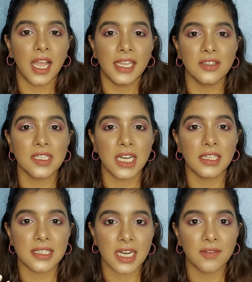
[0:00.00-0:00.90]
I can still
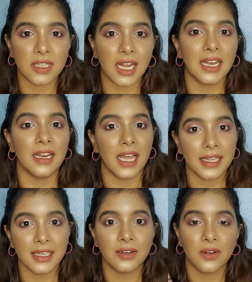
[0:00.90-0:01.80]
understand whether I
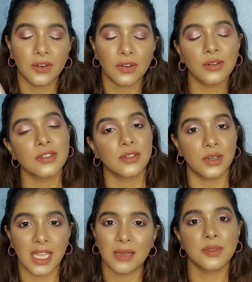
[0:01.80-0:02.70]
like it or no, so
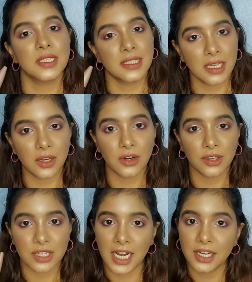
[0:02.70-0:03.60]
yeah, I'm just still
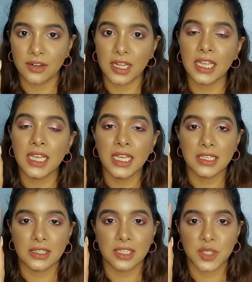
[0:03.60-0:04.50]
gonna try it today.
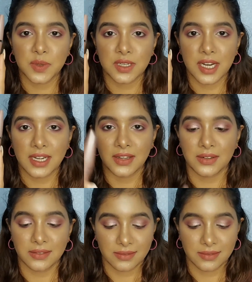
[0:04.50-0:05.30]
So this one right here.